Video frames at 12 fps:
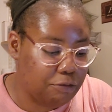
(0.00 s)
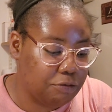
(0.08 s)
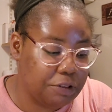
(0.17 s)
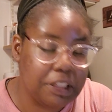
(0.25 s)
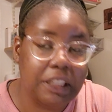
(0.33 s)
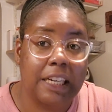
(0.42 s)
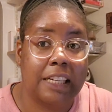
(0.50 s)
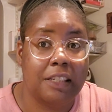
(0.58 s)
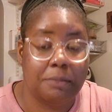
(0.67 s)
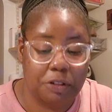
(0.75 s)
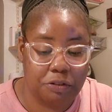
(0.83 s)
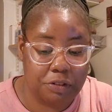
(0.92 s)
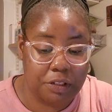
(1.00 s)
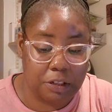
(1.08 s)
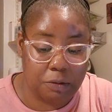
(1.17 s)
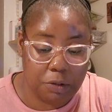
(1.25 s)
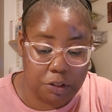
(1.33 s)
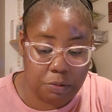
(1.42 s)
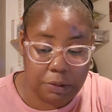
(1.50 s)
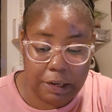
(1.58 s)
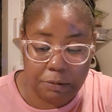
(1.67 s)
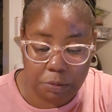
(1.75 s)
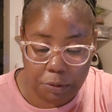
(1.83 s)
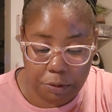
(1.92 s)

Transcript: I really got some interesting ones when I was